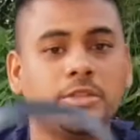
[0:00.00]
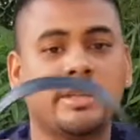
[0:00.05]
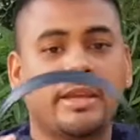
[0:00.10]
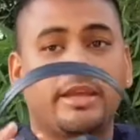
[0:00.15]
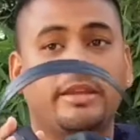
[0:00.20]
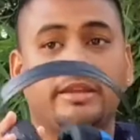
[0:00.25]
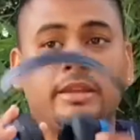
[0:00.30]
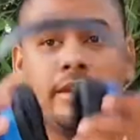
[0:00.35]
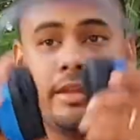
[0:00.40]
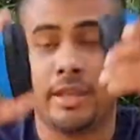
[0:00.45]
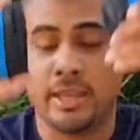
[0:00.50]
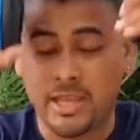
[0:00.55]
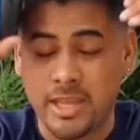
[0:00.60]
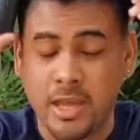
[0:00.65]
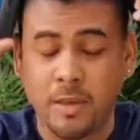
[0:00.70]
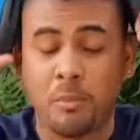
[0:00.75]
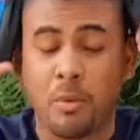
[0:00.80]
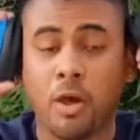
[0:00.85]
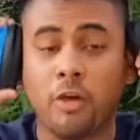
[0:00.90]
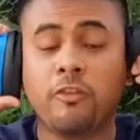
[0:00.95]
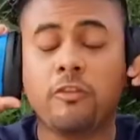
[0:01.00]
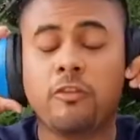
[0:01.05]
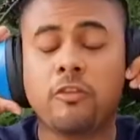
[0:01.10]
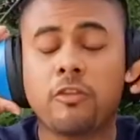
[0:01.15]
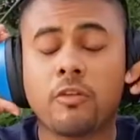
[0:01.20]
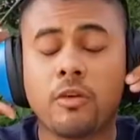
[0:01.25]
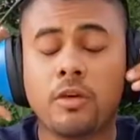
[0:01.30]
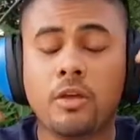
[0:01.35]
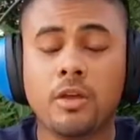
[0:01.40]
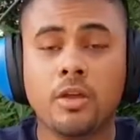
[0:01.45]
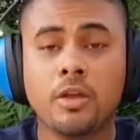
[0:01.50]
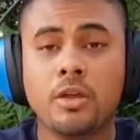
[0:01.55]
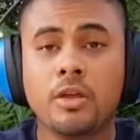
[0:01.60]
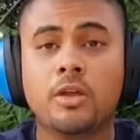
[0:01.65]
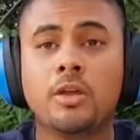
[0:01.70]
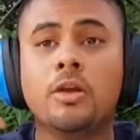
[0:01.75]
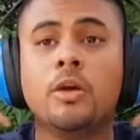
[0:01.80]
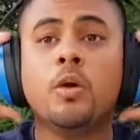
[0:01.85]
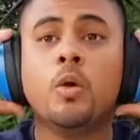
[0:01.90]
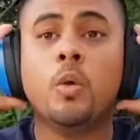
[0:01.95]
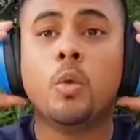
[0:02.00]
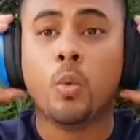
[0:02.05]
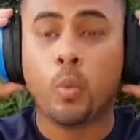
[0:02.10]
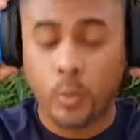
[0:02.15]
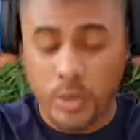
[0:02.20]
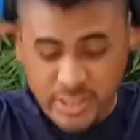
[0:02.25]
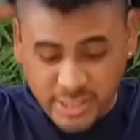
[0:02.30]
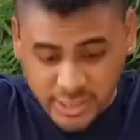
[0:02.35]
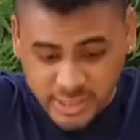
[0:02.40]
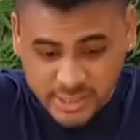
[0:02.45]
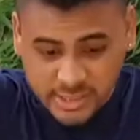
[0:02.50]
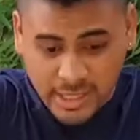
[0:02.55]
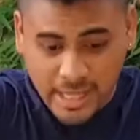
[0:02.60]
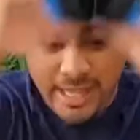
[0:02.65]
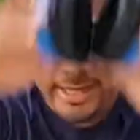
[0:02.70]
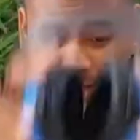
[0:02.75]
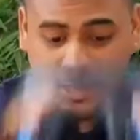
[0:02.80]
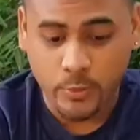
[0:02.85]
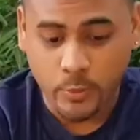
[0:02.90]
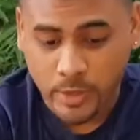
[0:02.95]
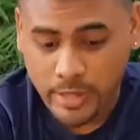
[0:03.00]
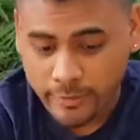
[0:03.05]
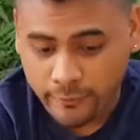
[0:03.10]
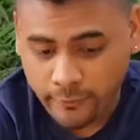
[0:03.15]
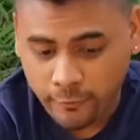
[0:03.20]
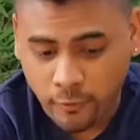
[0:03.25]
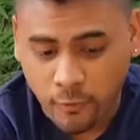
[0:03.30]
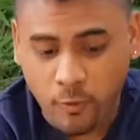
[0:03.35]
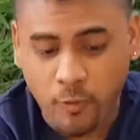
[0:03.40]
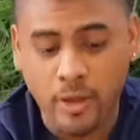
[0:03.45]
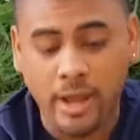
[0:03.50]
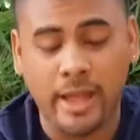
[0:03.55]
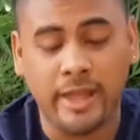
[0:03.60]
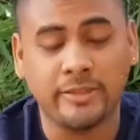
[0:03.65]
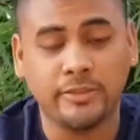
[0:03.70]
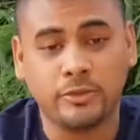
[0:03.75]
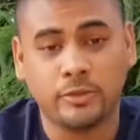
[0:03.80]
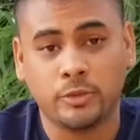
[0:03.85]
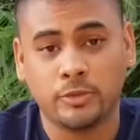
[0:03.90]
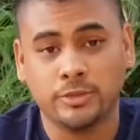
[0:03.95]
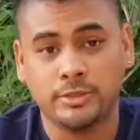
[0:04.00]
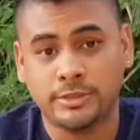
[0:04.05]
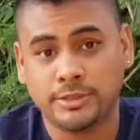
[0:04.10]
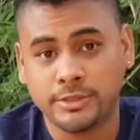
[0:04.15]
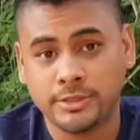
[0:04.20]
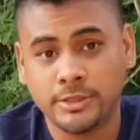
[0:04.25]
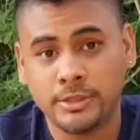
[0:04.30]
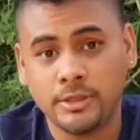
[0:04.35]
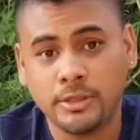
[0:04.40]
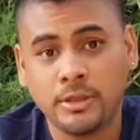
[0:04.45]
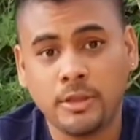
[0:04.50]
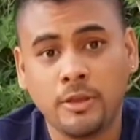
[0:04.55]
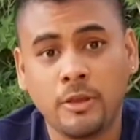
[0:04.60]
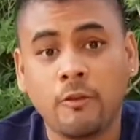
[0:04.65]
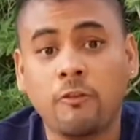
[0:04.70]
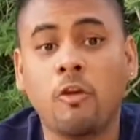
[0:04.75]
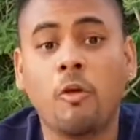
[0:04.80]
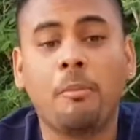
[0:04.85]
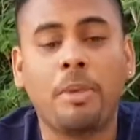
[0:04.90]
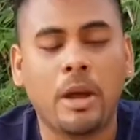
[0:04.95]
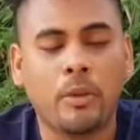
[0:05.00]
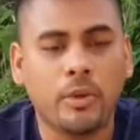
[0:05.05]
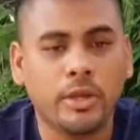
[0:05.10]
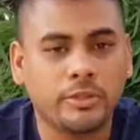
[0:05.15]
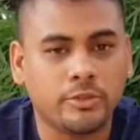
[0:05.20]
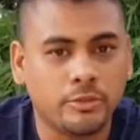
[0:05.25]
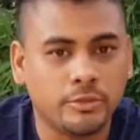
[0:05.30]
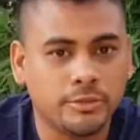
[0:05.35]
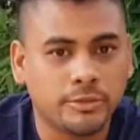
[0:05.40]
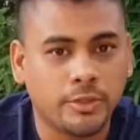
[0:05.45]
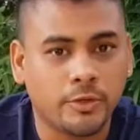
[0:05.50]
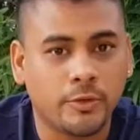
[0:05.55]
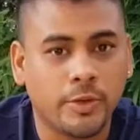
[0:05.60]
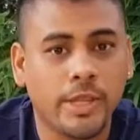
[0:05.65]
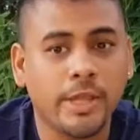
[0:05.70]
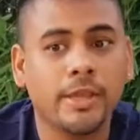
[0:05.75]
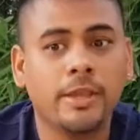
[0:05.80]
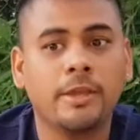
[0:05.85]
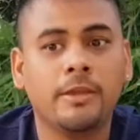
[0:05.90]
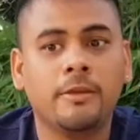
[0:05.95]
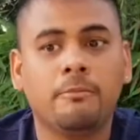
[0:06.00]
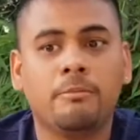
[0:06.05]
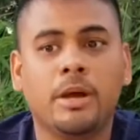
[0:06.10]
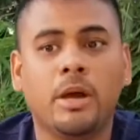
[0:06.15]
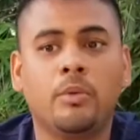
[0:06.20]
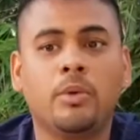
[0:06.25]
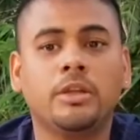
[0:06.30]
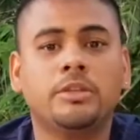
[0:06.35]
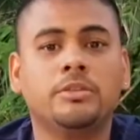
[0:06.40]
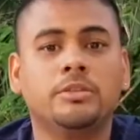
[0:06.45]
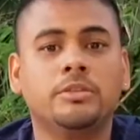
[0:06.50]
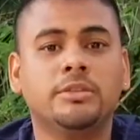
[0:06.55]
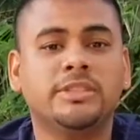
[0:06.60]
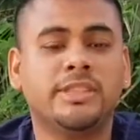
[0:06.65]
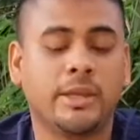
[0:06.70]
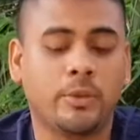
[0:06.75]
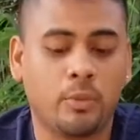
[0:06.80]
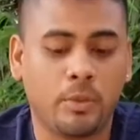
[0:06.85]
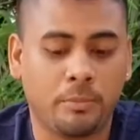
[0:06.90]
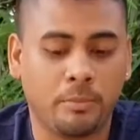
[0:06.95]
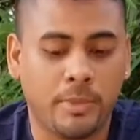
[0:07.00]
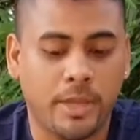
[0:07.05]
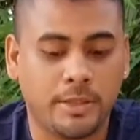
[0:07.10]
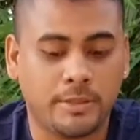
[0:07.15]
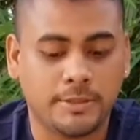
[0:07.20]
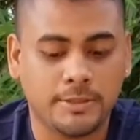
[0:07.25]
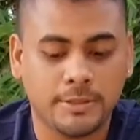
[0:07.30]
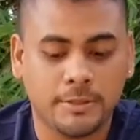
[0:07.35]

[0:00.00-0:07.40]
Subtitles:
an earmuff, which is adequate for power tools equipment.